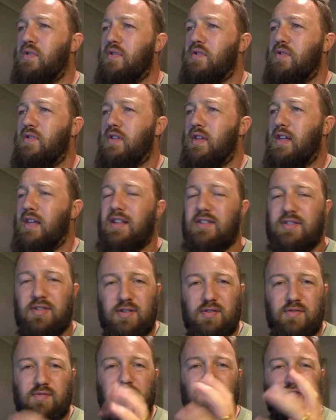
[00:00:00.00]
the
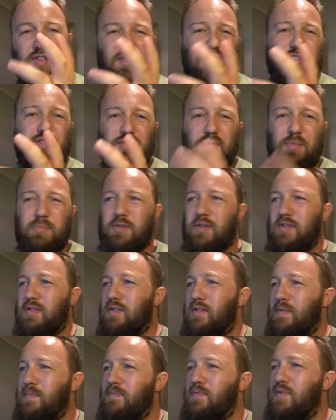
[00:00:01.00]
sort of the
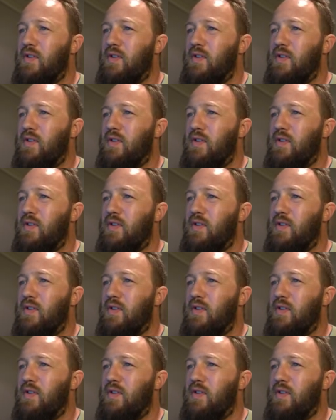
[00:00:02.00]
descriptors.